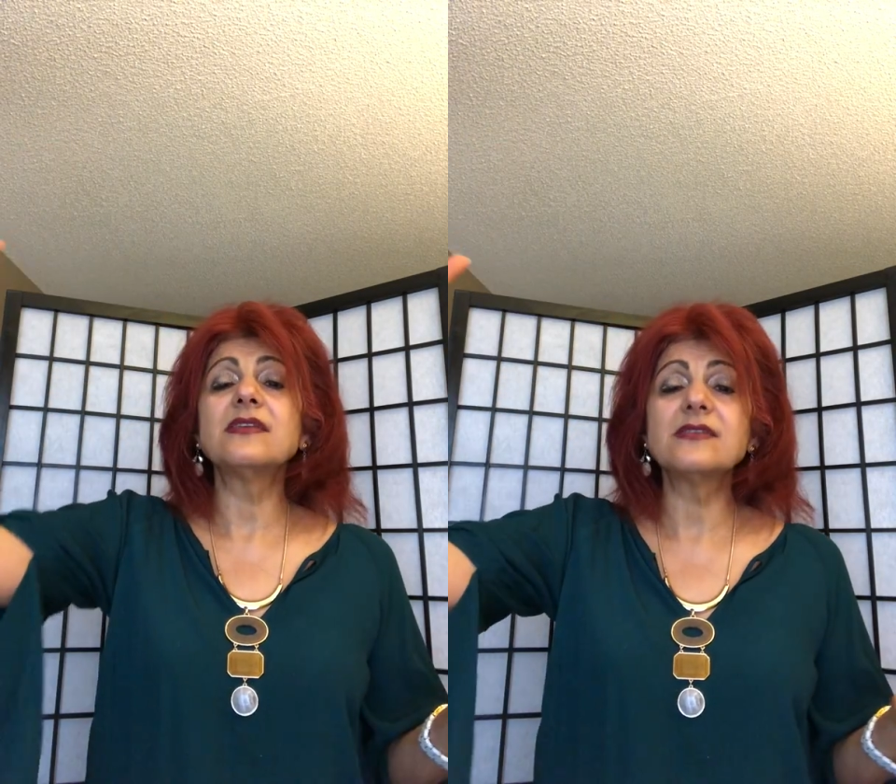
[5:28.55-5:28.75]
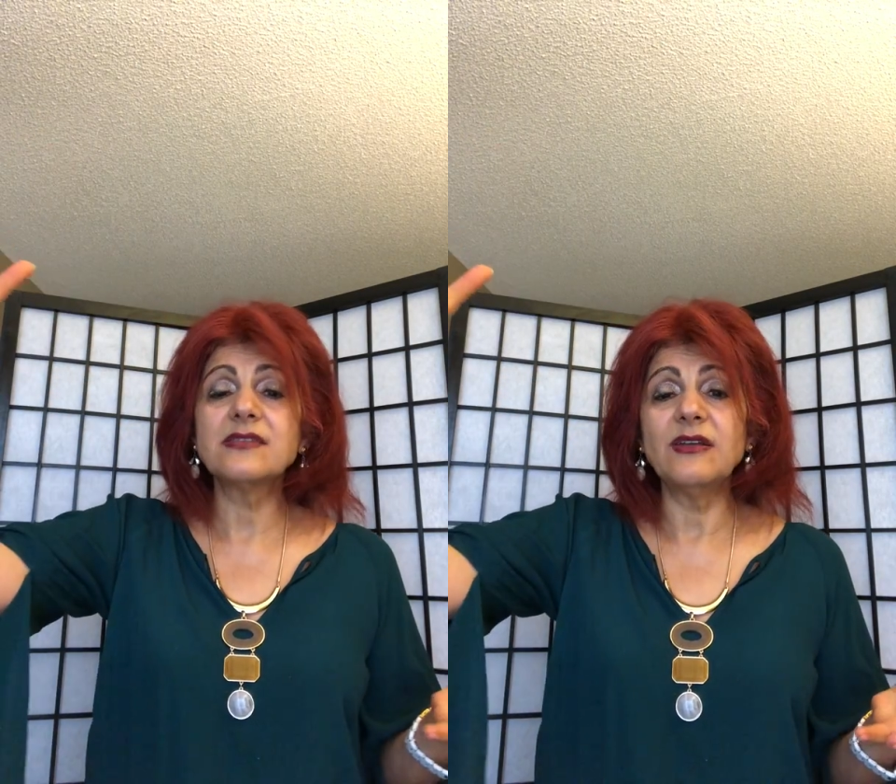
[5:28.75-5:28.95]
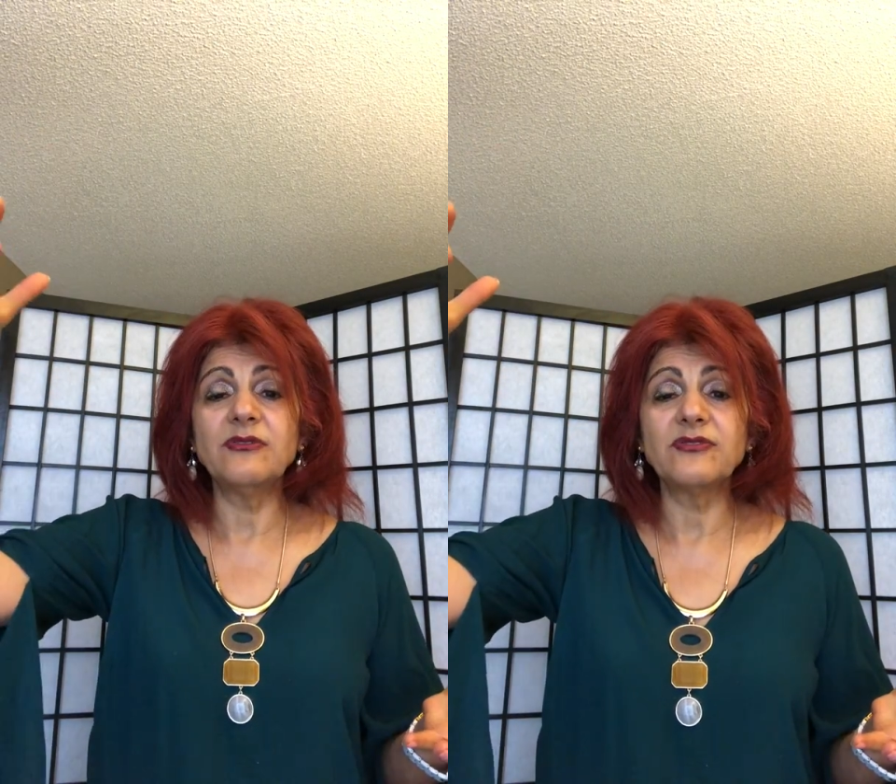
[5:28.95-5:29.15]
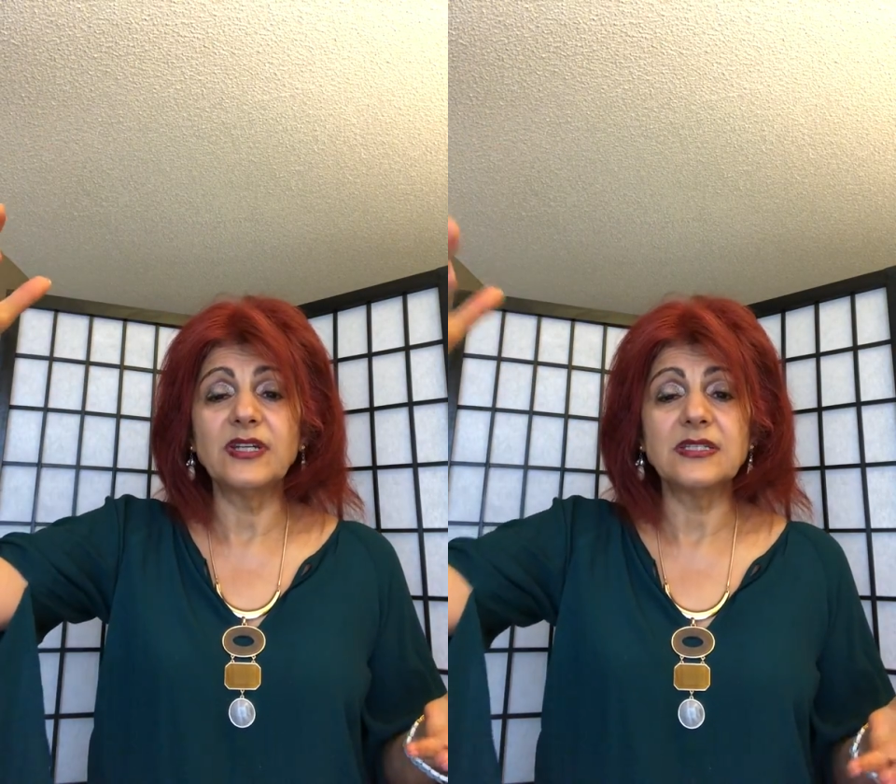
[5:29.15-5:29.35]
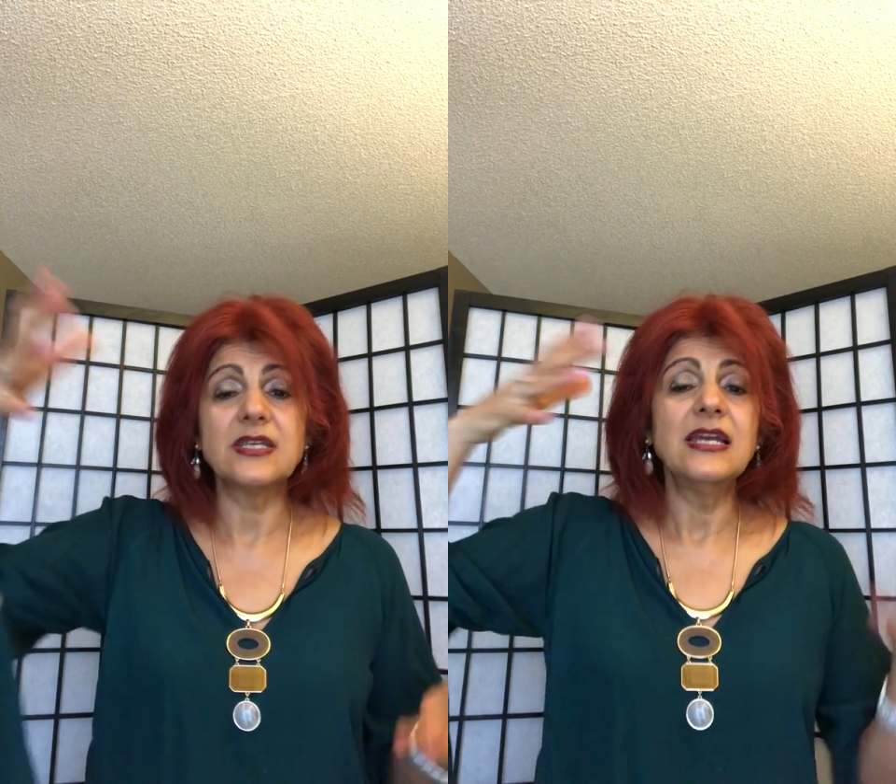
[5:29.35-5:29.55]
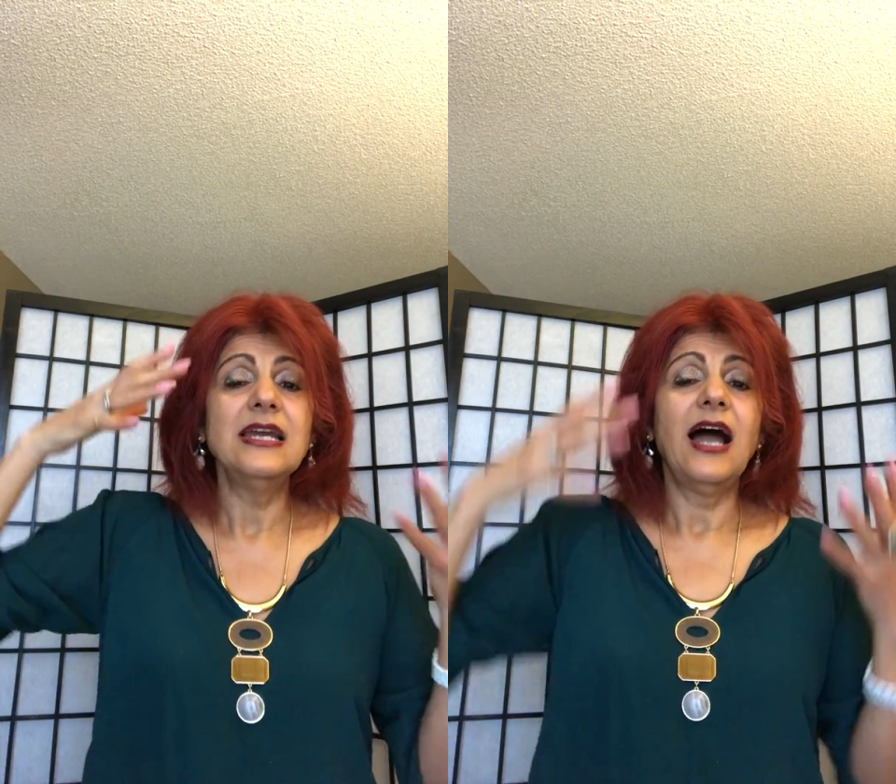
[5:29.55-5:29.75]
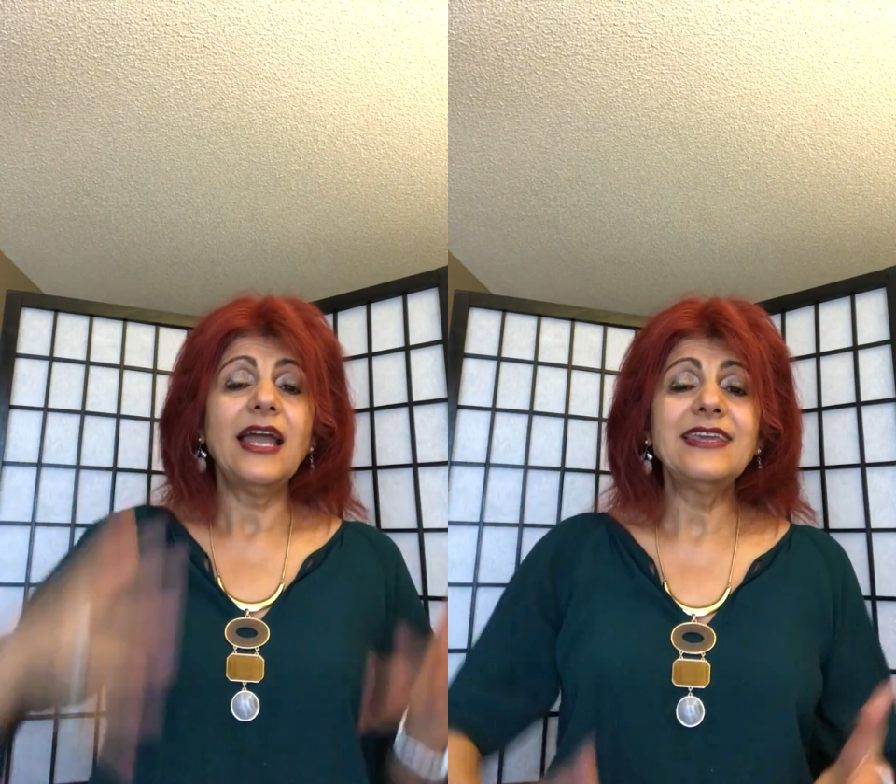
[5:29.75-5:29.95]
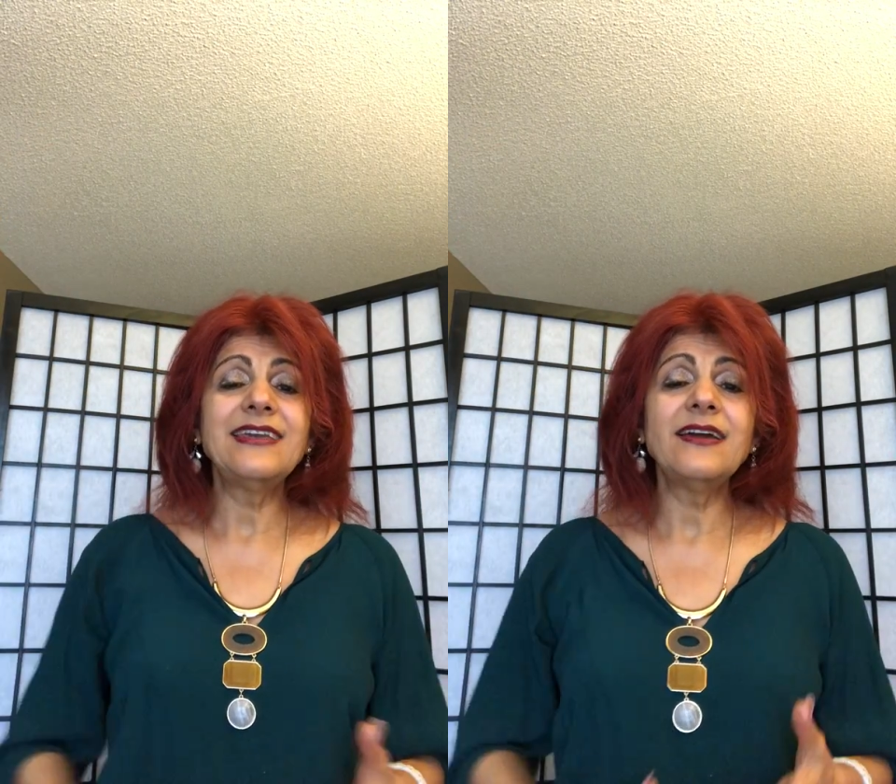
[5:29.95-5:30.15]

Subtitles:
is different, I